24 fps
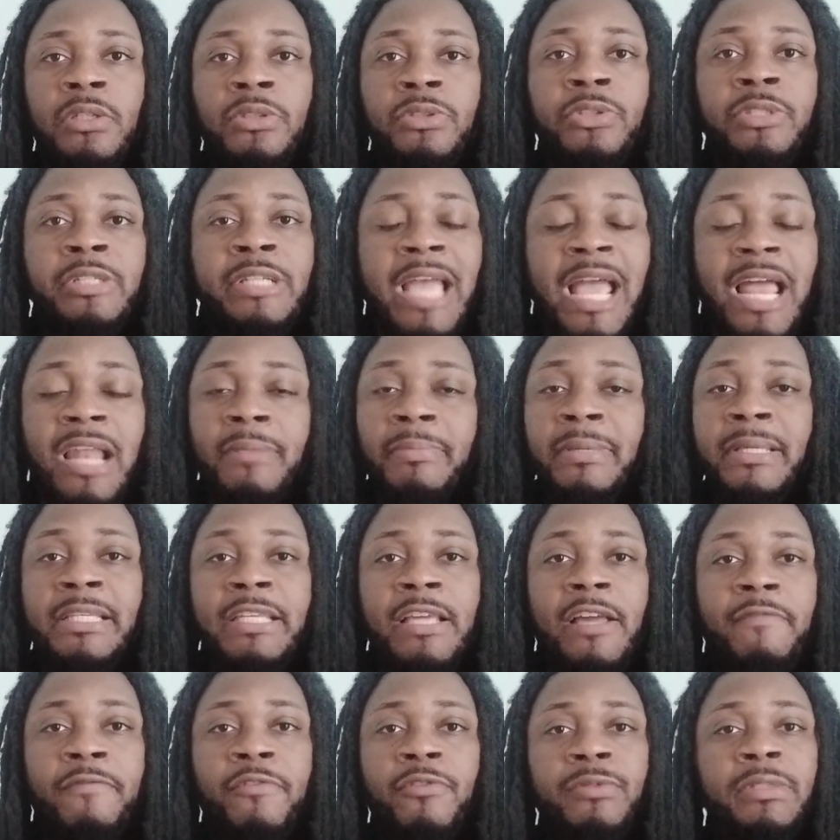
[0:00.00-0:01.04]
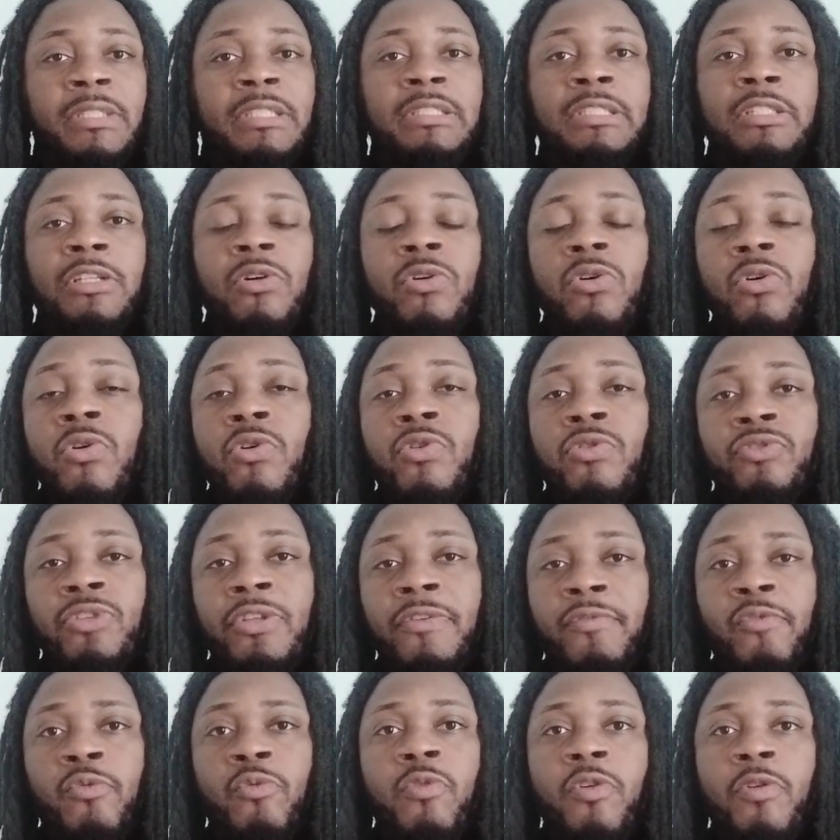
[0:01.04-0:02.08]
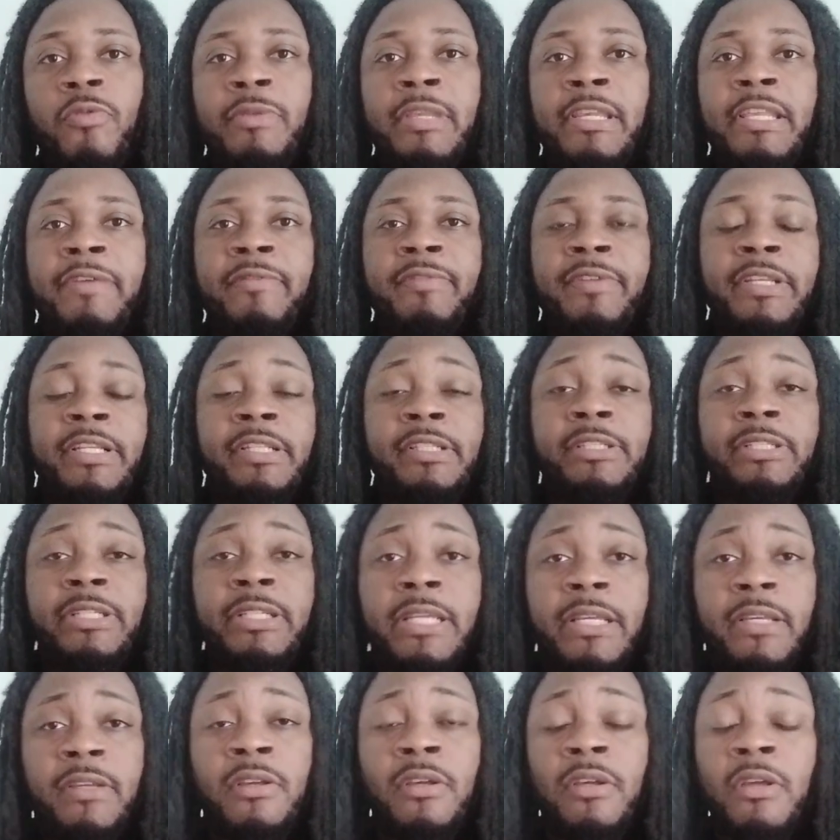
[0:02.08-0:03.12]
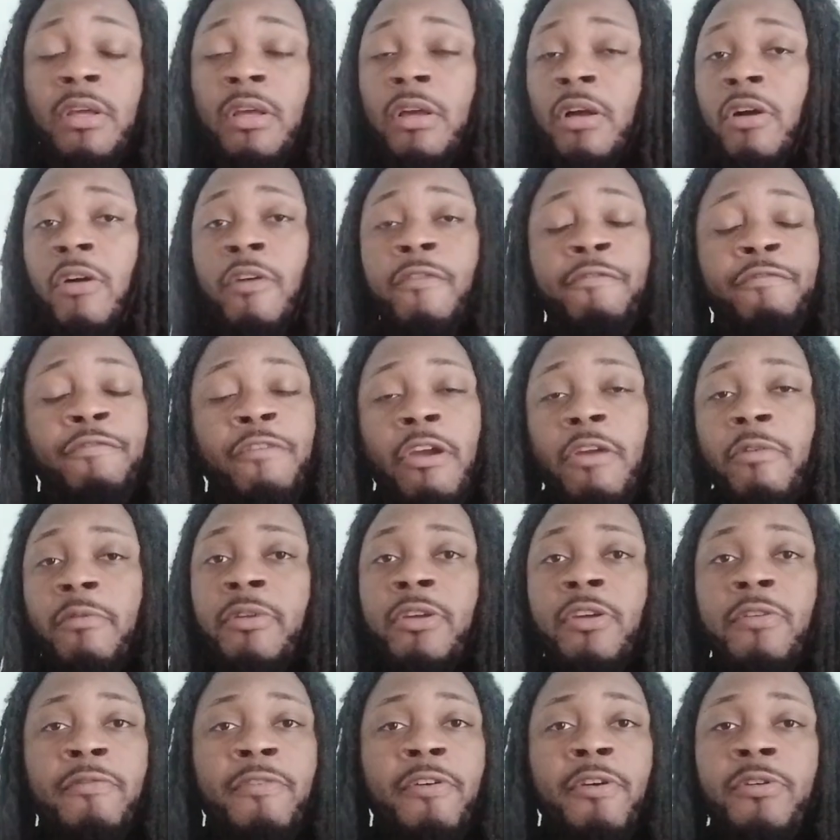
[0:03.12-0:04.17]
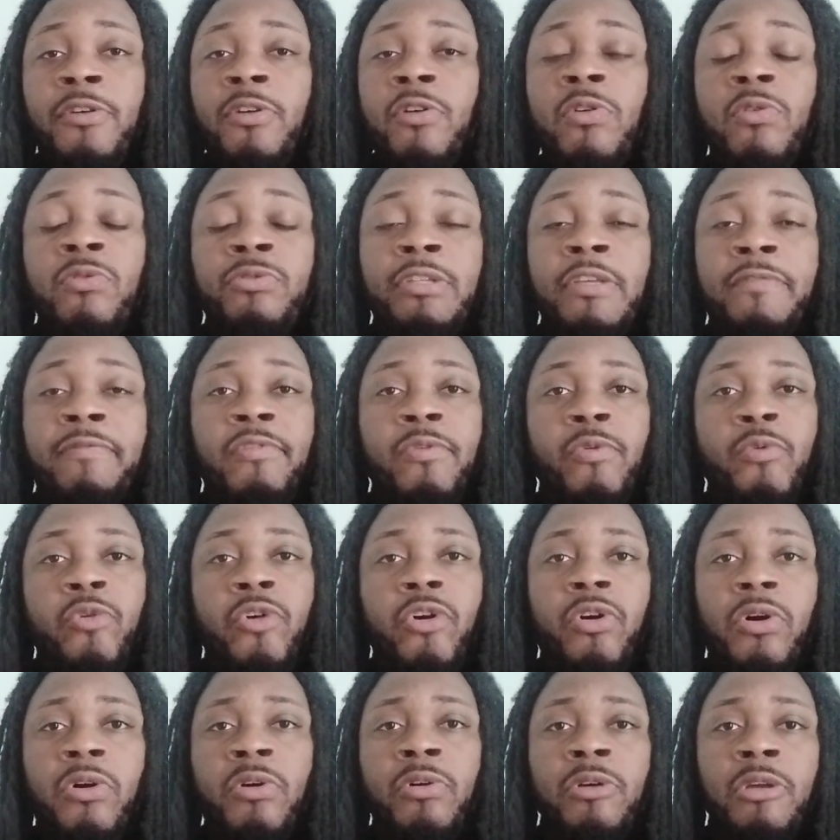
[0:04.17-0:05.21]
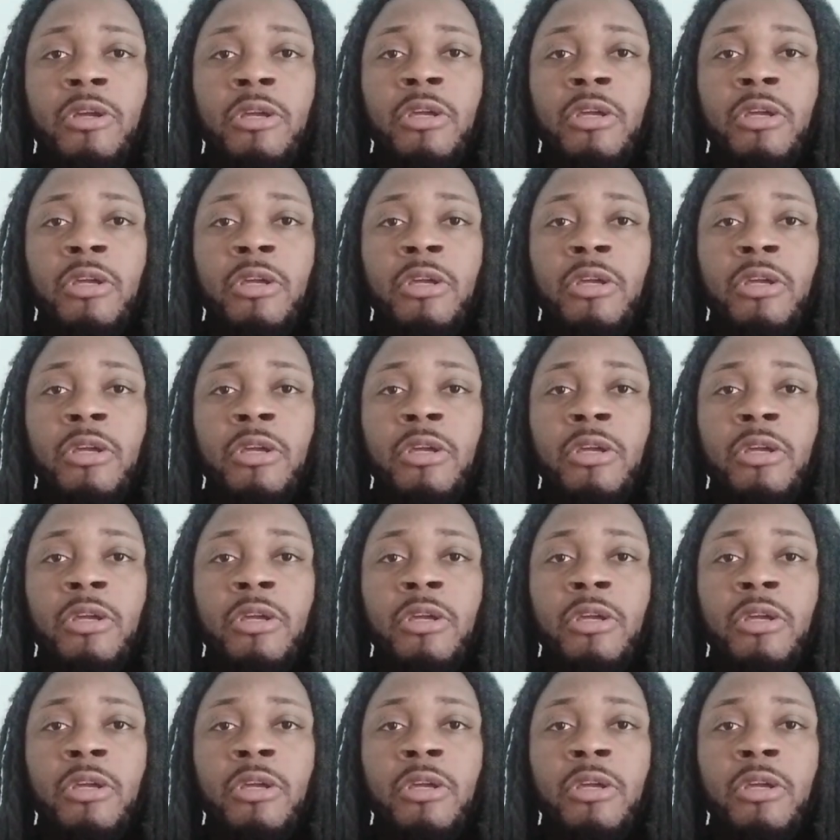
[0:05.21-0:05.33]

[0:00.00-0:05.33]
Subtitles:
You got to be careful. This is a whole different world we're living in today. A very, very whole different world.